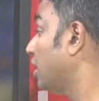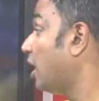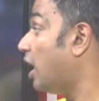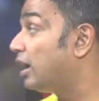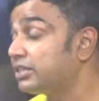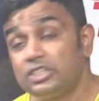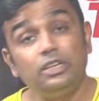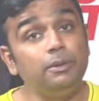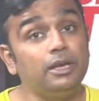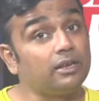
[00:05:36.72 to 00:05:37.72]

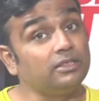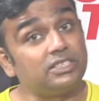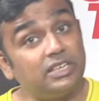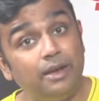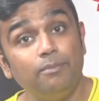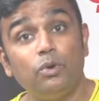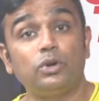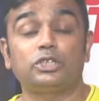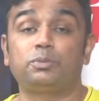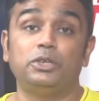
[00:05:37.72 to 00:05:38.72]
RCB are in the same
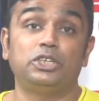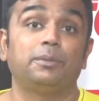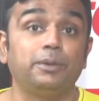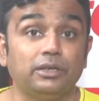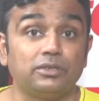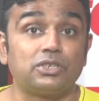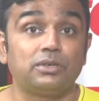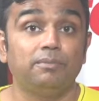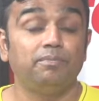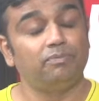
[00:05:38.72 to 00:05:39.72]
boat as Punjab Kings.
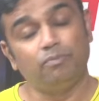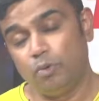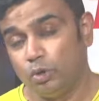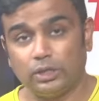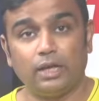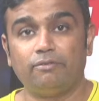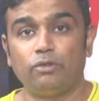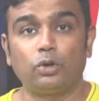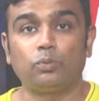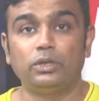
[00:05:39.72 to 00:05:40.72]
Both have
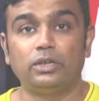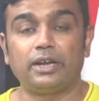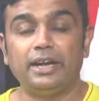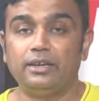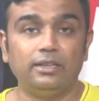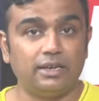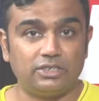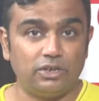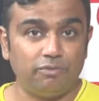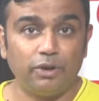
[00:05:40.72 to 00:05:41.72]
not won the title. That is
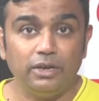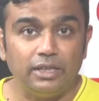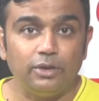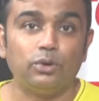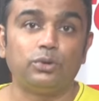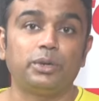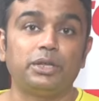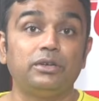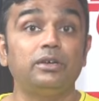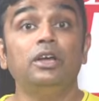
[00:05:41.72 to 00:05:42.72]
a different thing
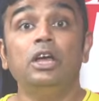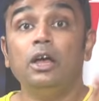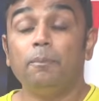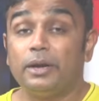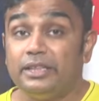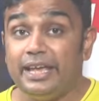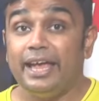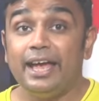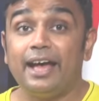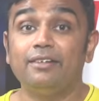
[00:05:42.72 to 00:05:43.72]
altogether. But
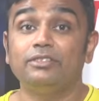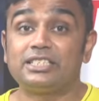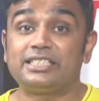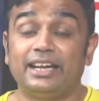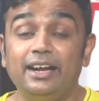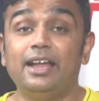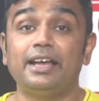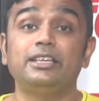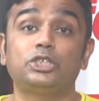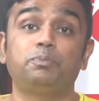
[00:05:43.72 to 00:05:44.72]
they have the second
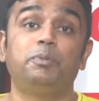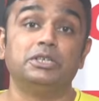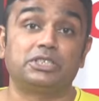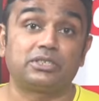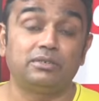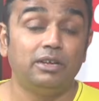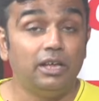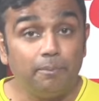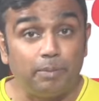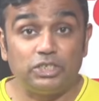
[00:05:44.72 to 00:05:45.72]
highest purse.
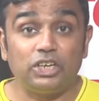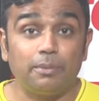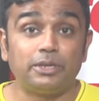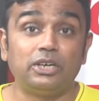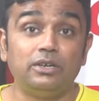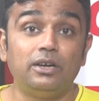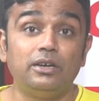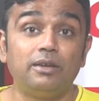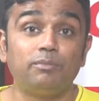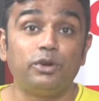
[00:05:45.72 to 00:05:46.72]
Punjab has
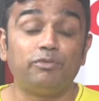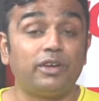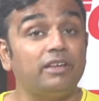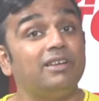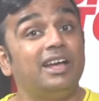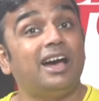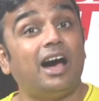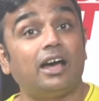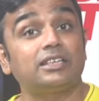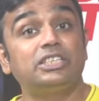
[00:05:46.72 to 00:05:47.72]
110.5.
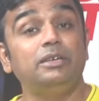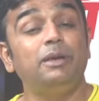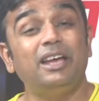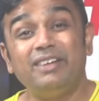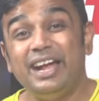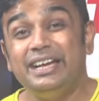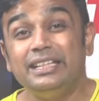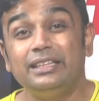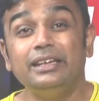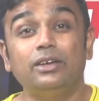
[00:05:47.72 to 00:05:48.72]
RCB have
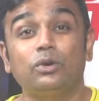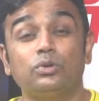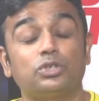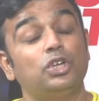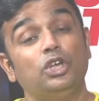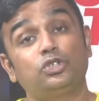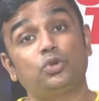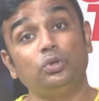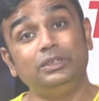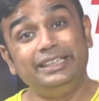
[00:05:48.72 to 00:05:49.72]
83 crores.
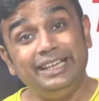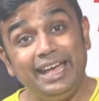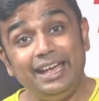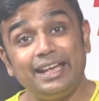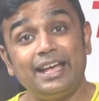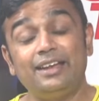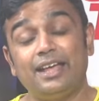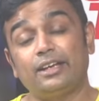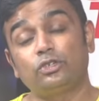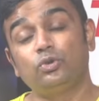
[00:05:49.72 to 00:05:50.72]
So they can
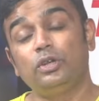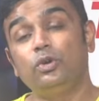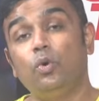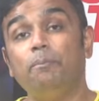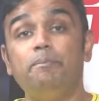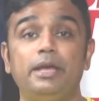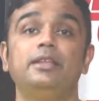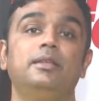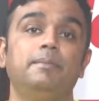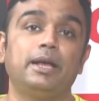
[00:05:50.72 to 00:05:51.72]
actually go big
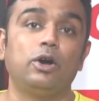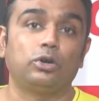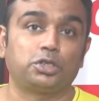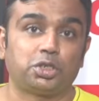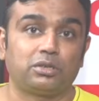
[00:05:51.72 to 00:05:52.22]
in the mega auction.